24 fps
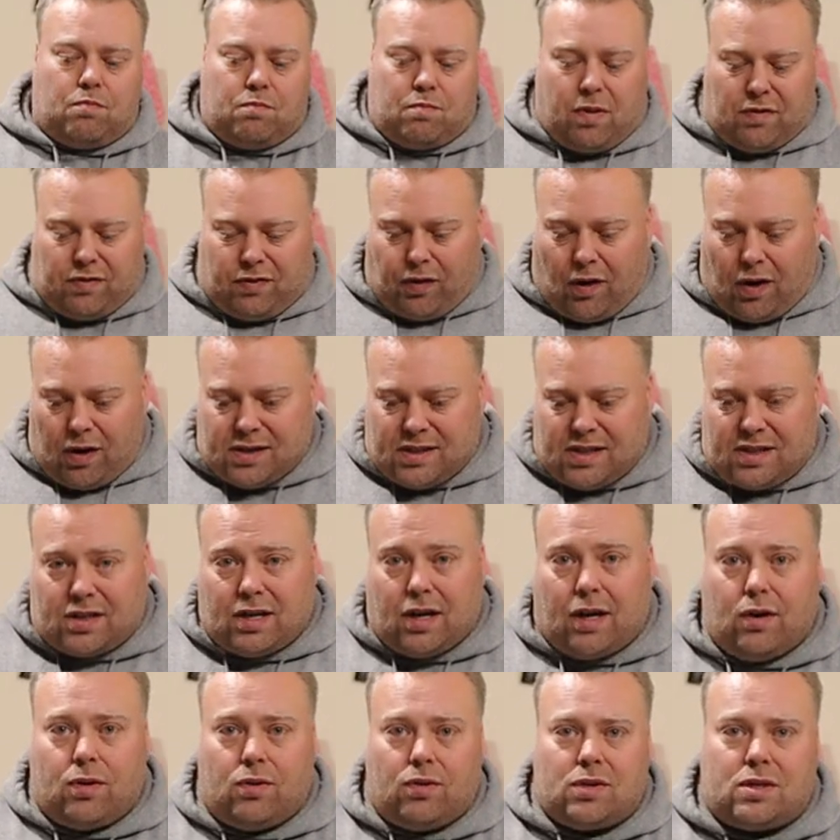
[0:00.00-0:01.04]
But as far as this
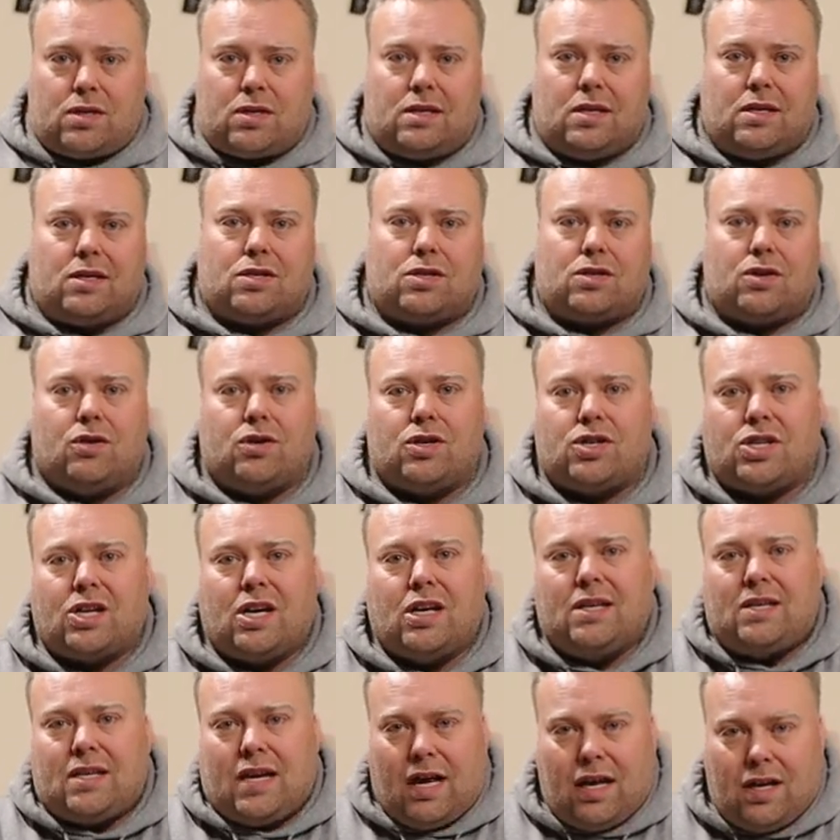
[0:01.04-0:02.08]
goes, the search
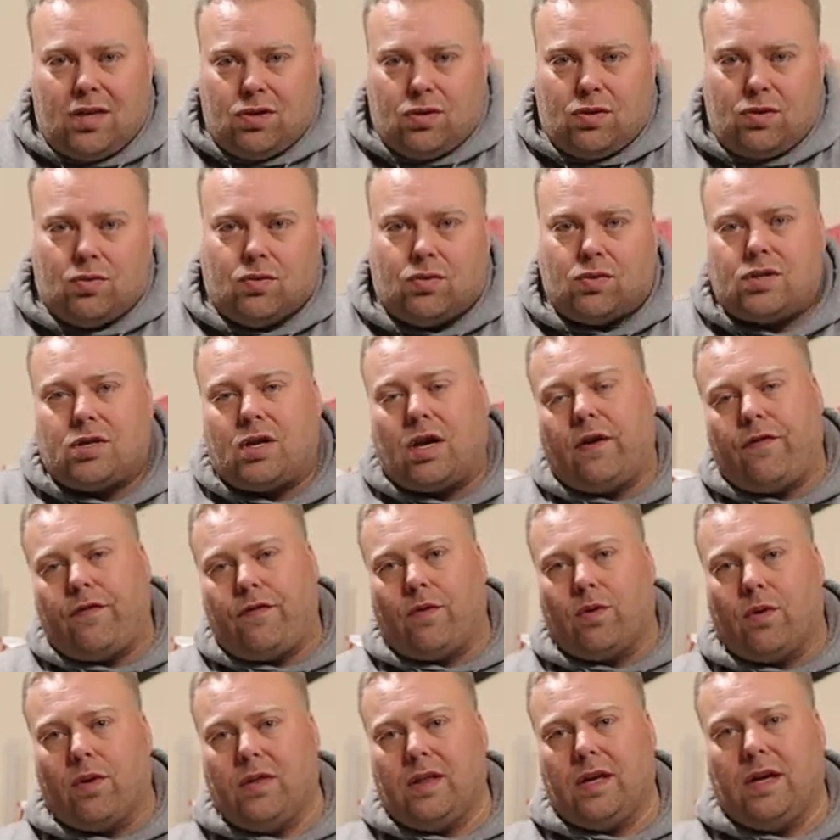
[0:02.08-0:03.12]
continues
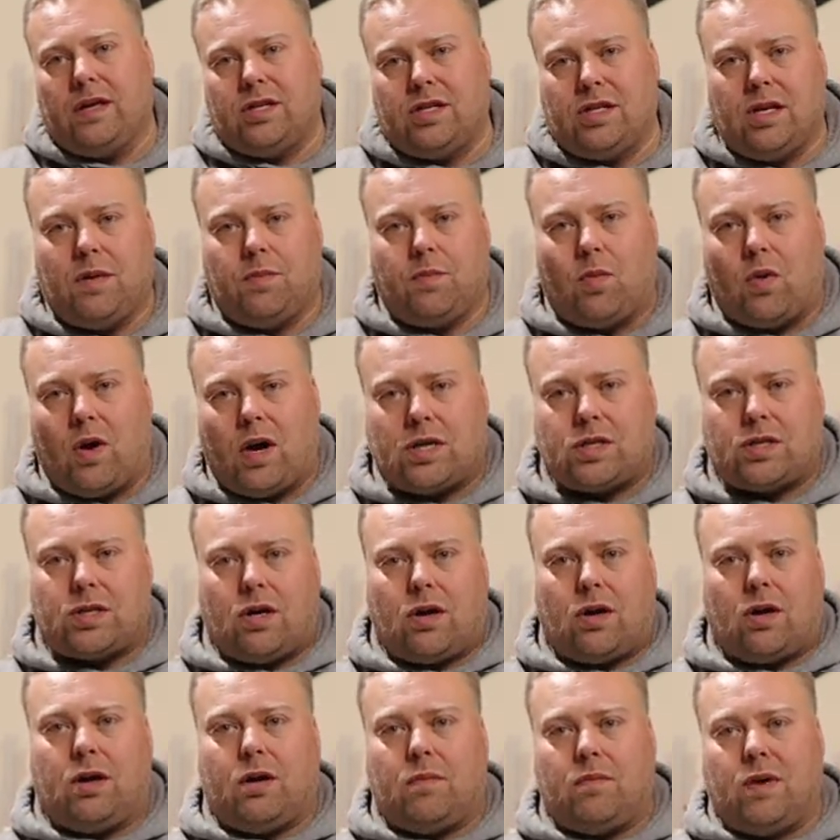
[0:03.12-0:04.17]
for the cheap wash
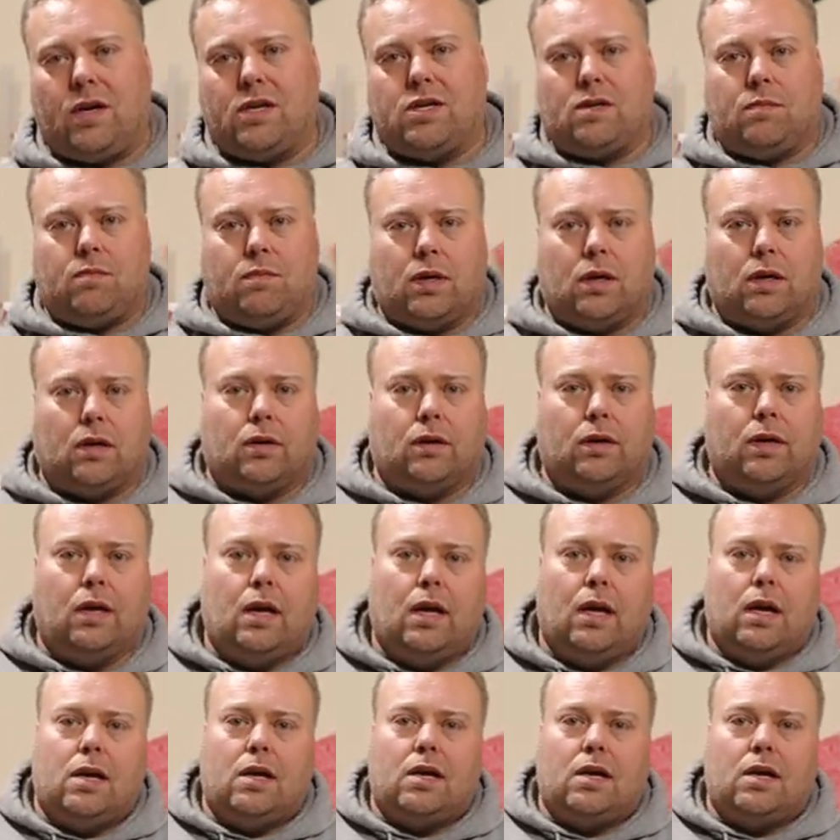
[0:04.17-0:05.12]
cart budget build.